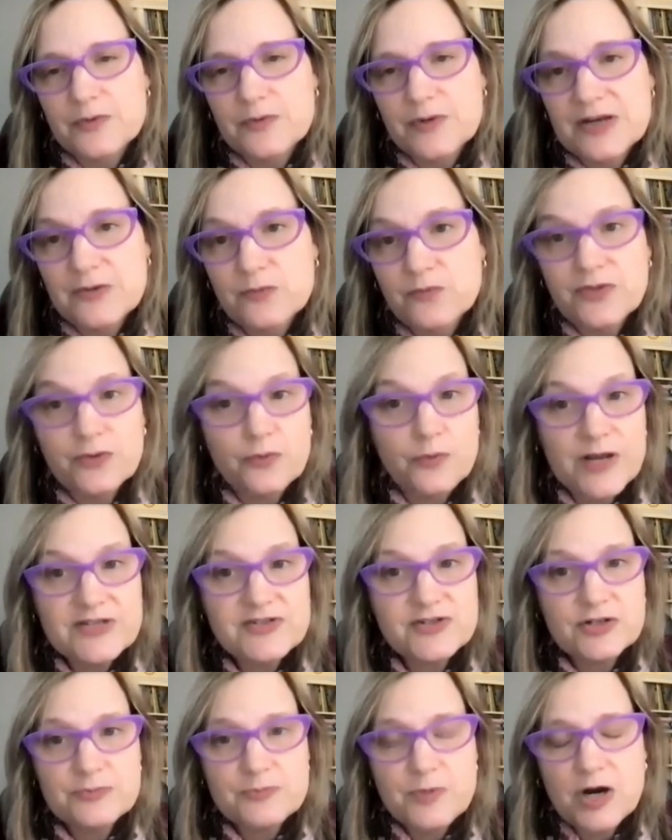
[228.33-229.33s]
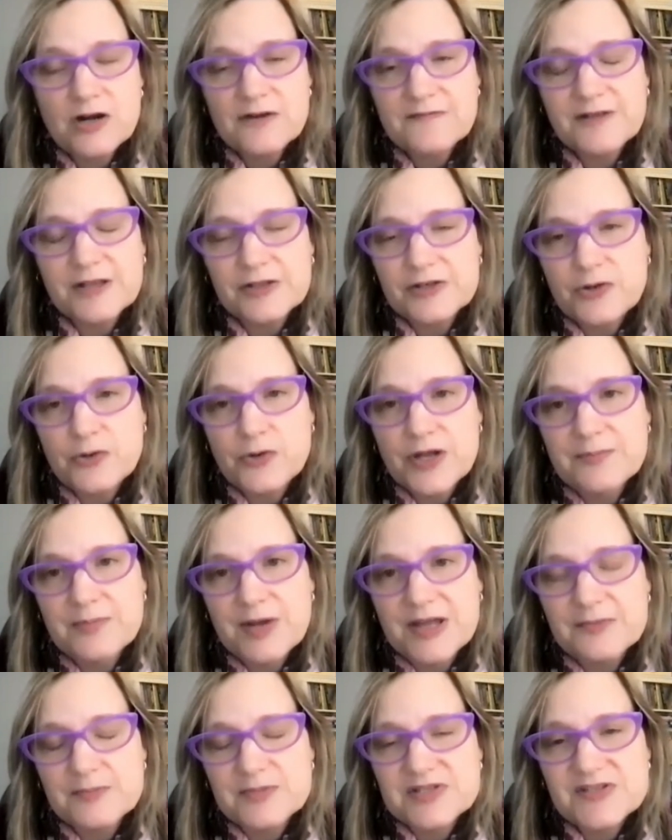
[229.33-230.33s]
in the western part of Illinois
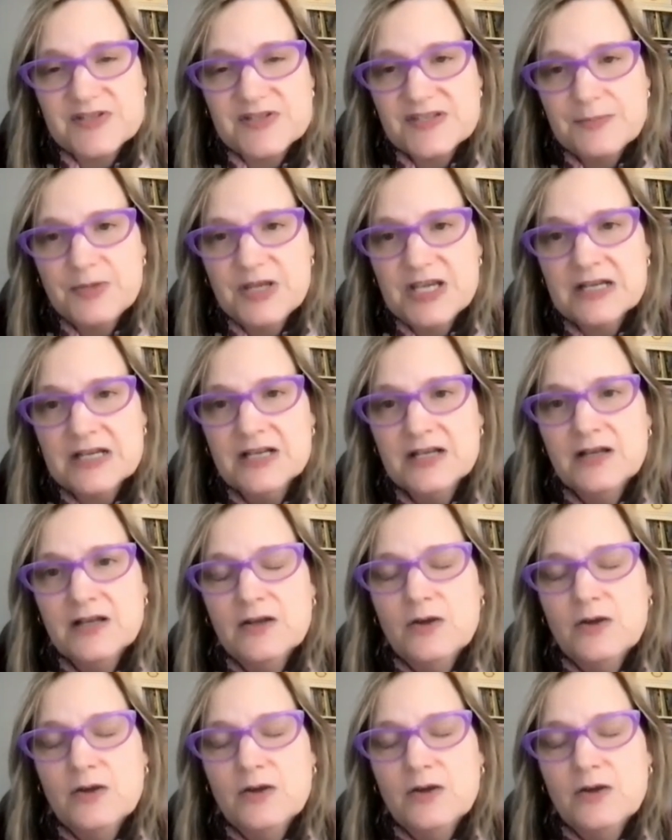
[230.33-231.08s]
by the Mississippi,